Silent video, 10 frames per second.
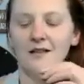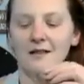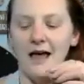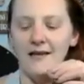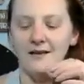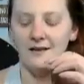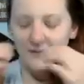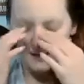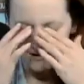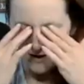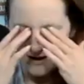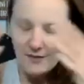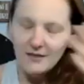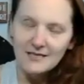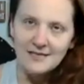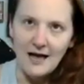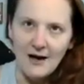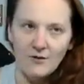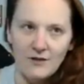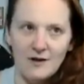like, and at least
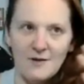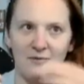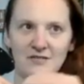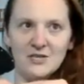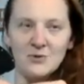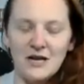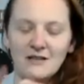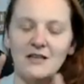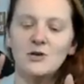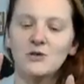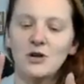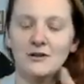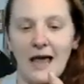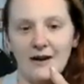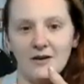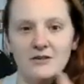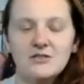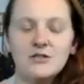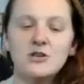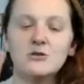how a lot of people teach reading, like, you learn
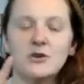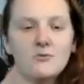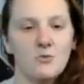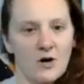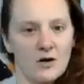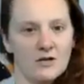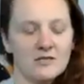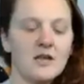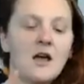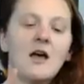letters, you learn words,